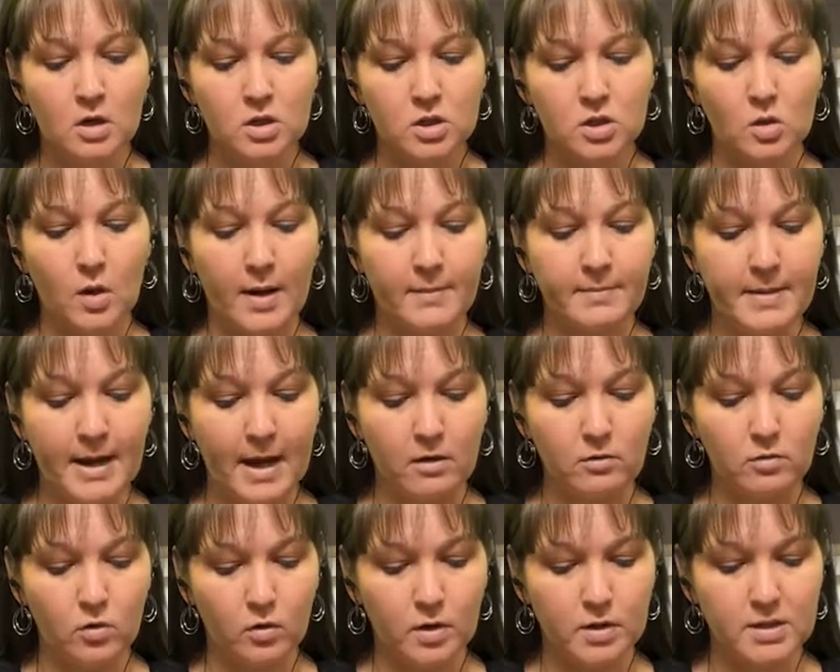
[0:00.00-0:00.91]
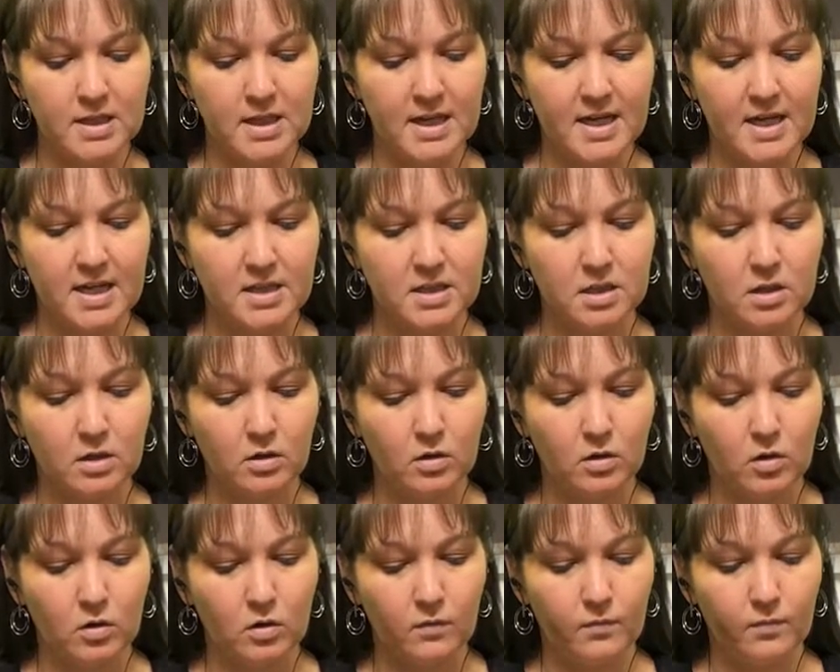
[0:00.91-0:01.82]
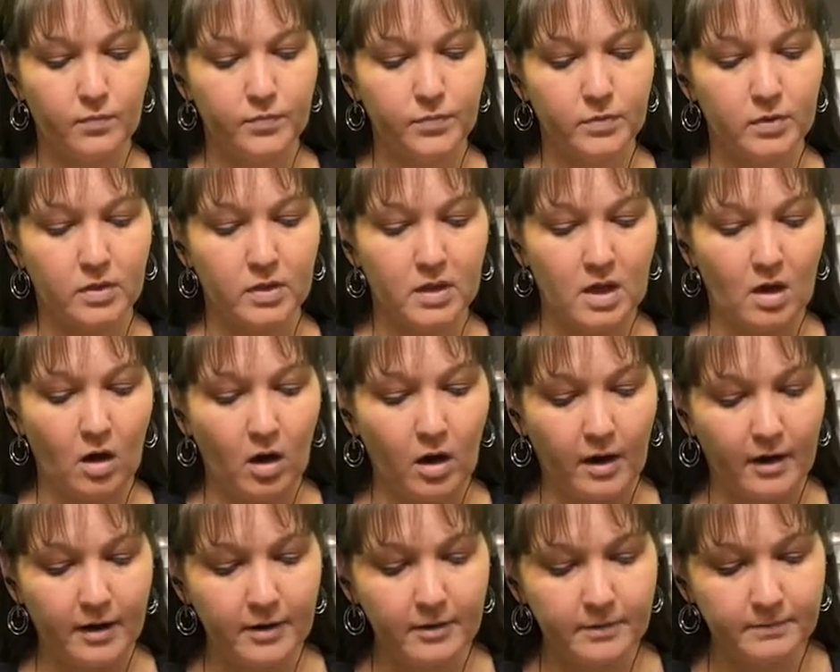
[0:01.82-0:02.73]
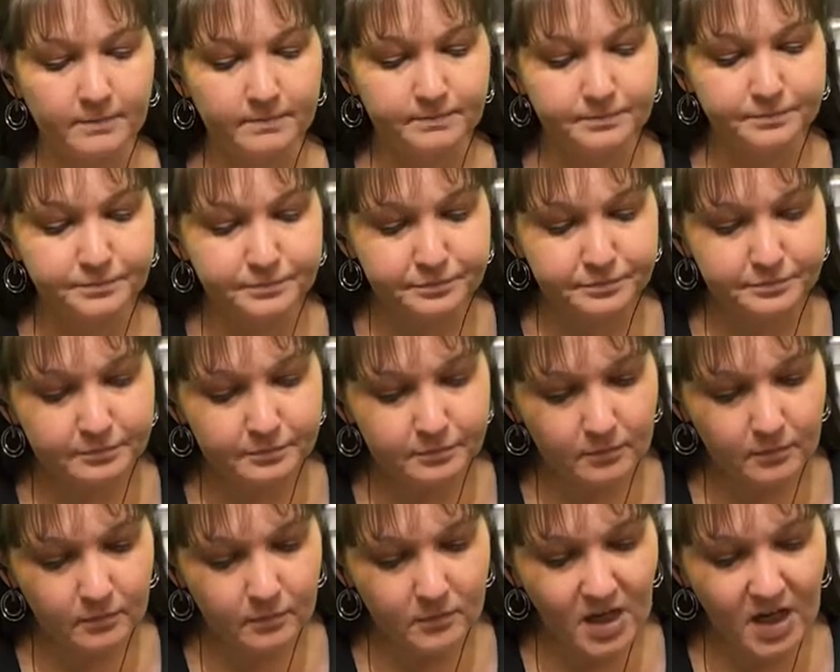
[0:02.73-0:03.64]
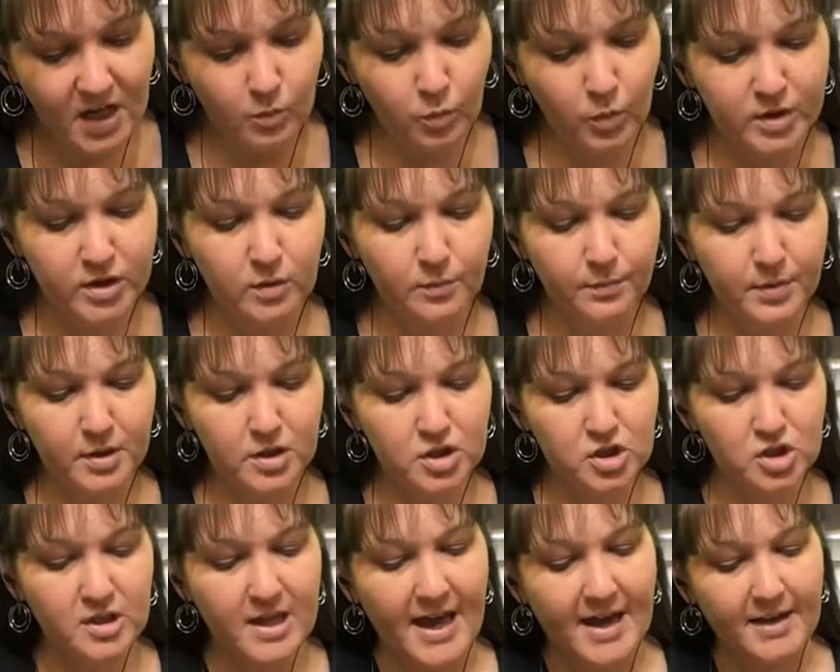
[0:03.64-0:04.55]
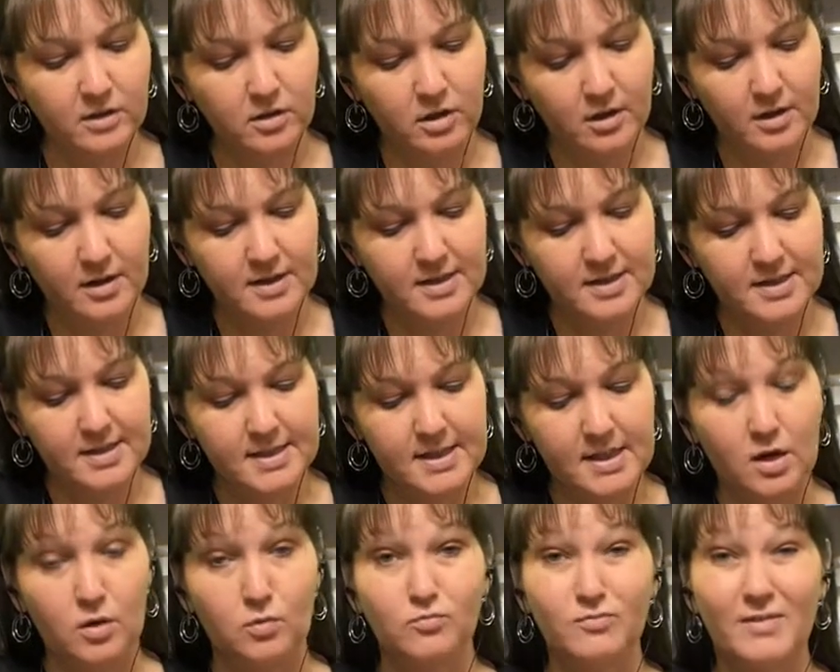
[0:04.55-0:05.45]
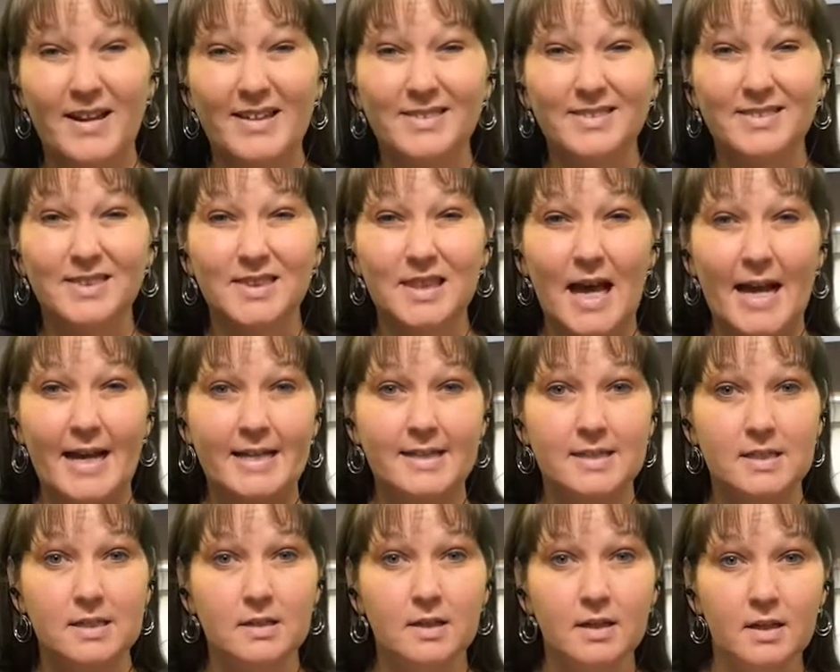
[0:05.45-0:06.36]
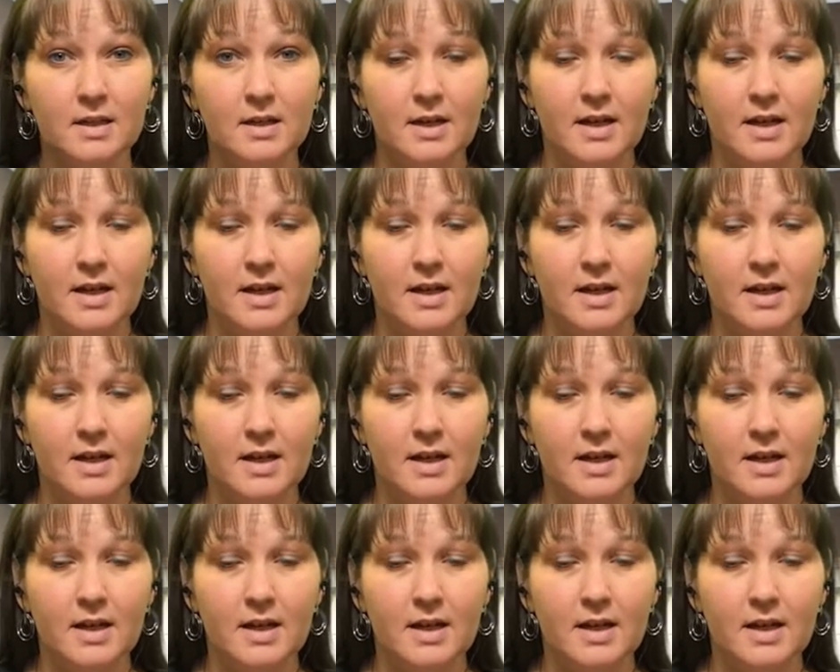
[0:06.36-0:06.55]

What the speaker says: So I'm now going to hit the R, and when you push that, you're going to see a red light.